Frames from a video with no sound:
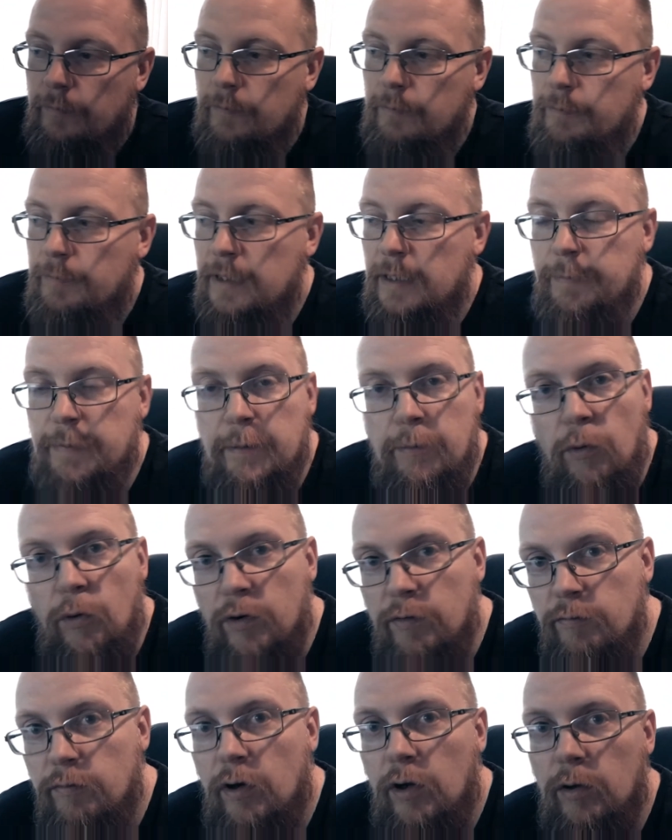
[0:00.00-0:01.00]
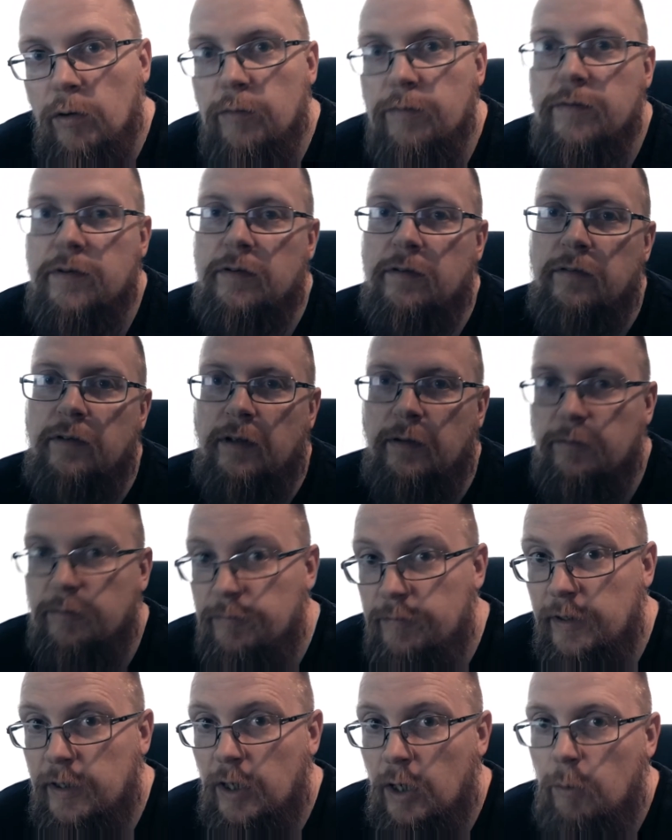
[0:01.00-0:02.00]
be a bit more involved and
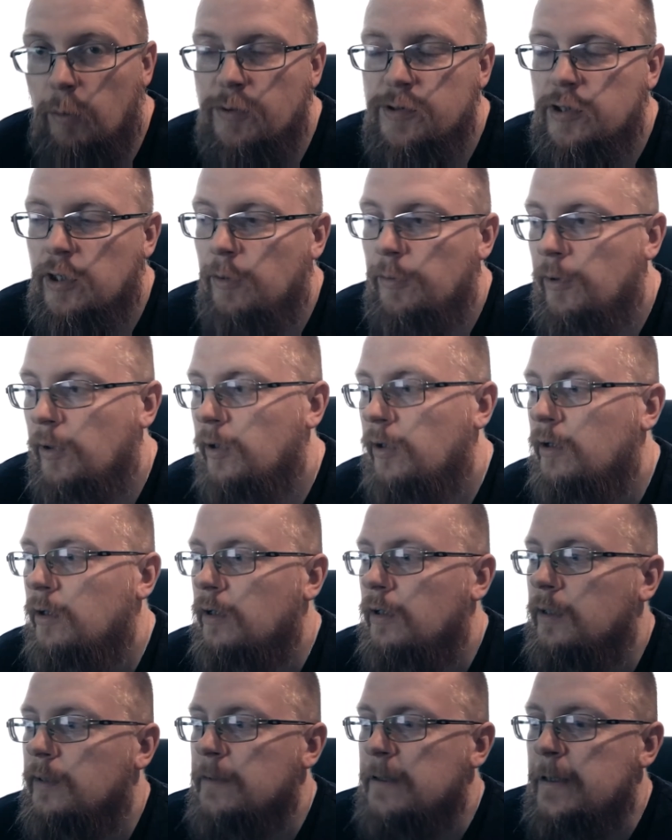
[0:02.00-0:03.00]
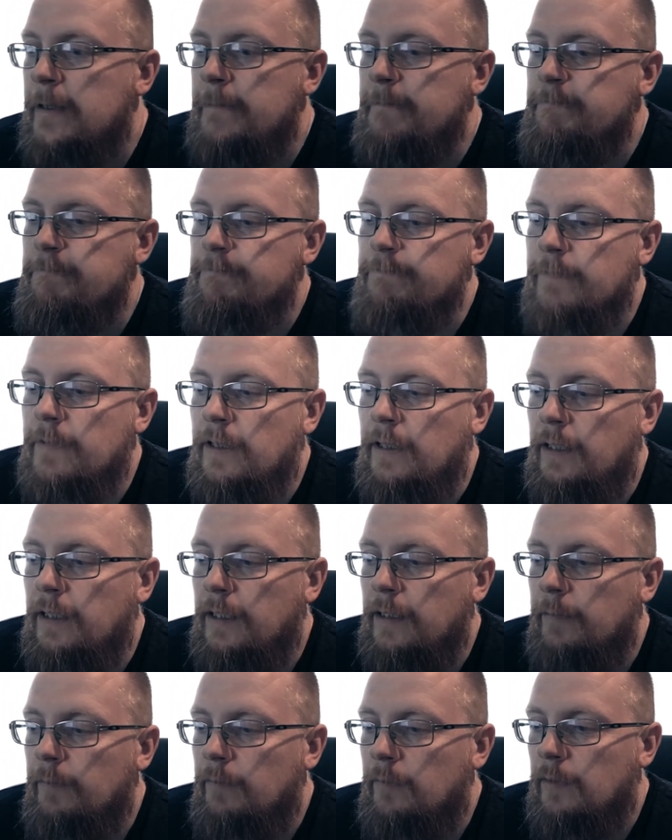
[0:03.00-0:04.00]
figure out what's going
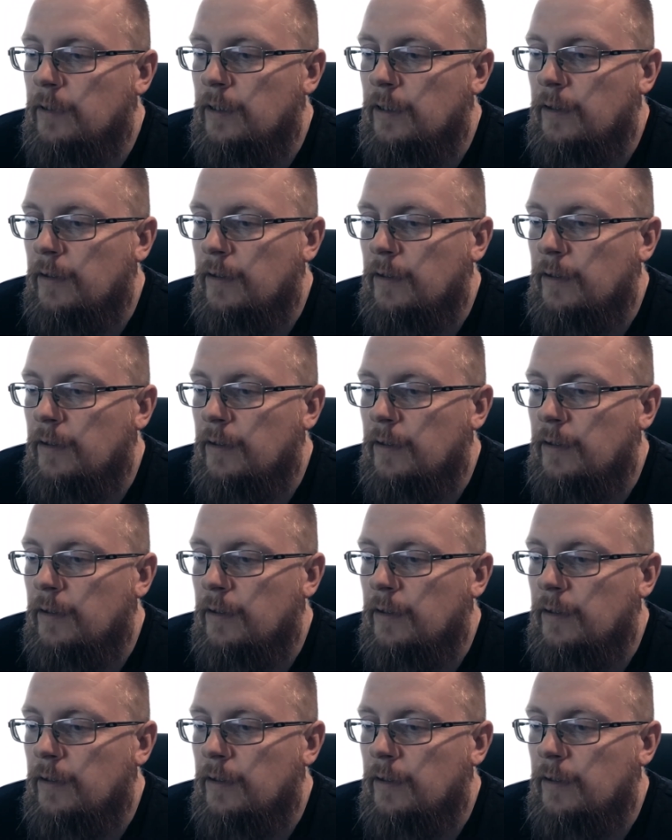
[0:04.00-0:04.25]
on.